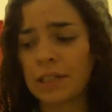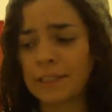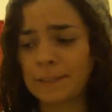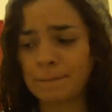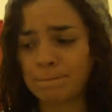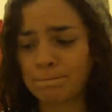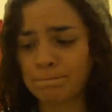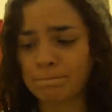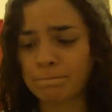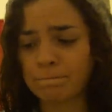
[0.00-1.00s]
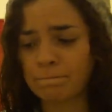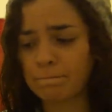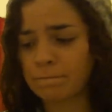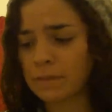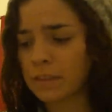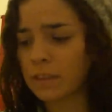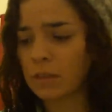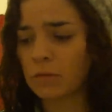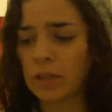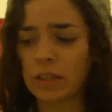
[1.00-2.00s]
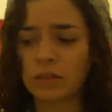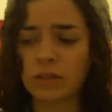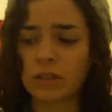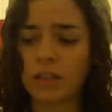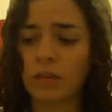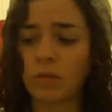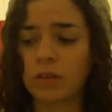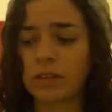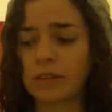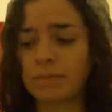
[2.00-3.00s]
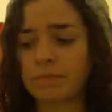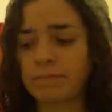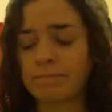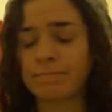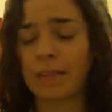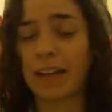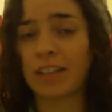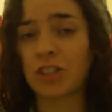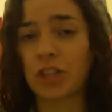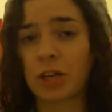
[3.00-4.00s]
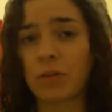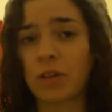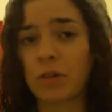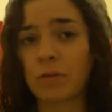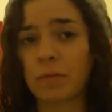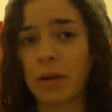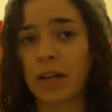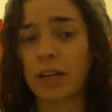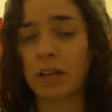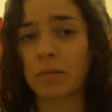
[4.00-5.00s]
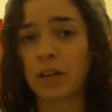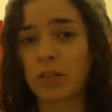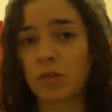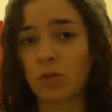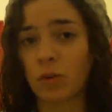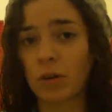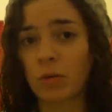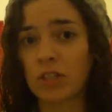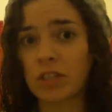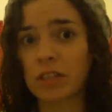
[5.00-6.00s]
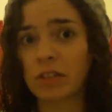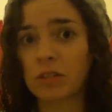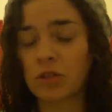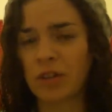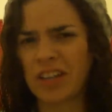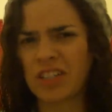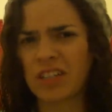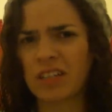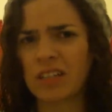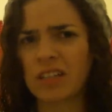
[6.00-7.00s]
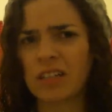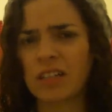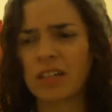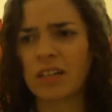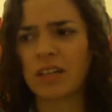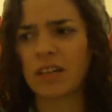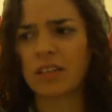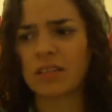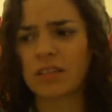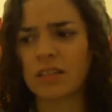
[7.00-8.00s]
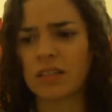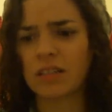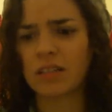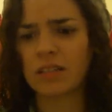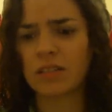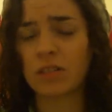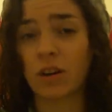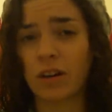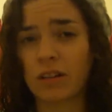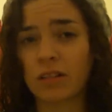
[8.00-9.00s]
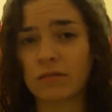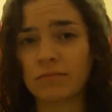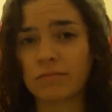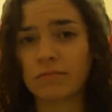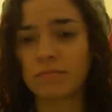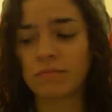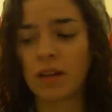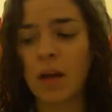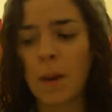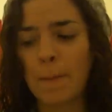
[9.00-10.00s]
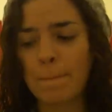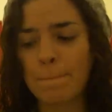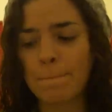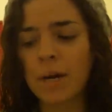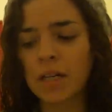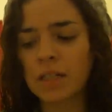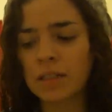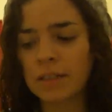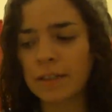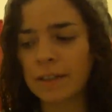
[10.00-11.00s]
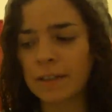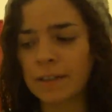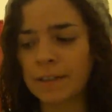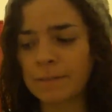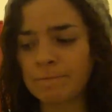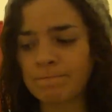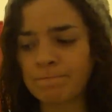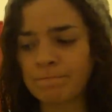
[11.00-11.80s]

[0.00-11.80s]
What else? Well, I can share with you my coming out story, which is a little tragic and dark. But I'm